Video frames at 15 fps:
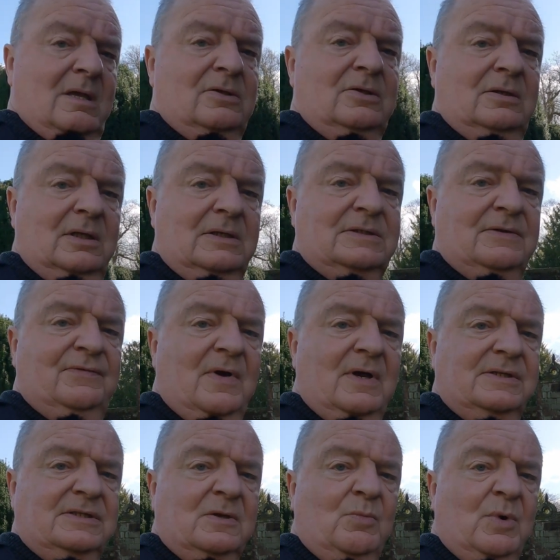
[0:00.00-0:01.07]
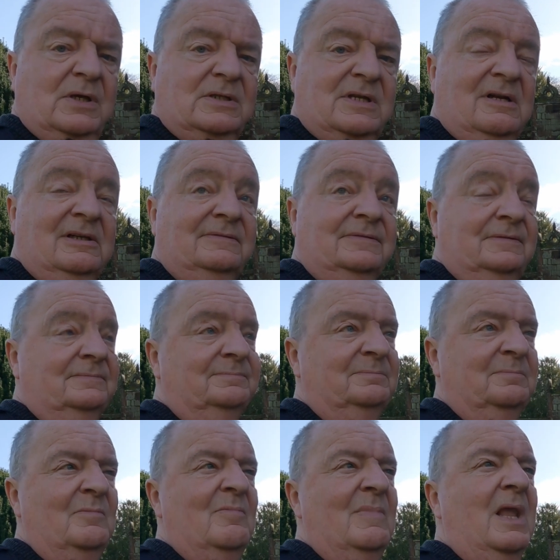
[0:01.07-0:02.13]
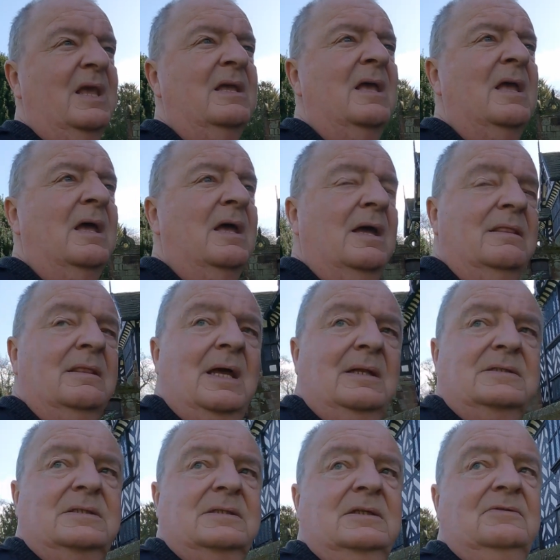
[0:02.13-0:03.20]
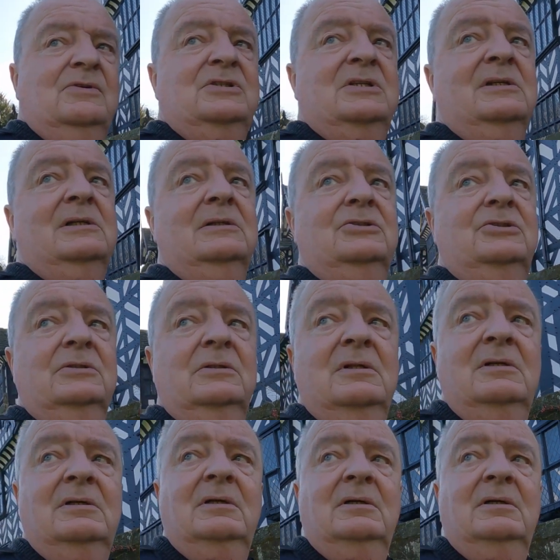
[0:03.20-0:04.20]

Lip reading: you need to find somewhere safe. And that's the origination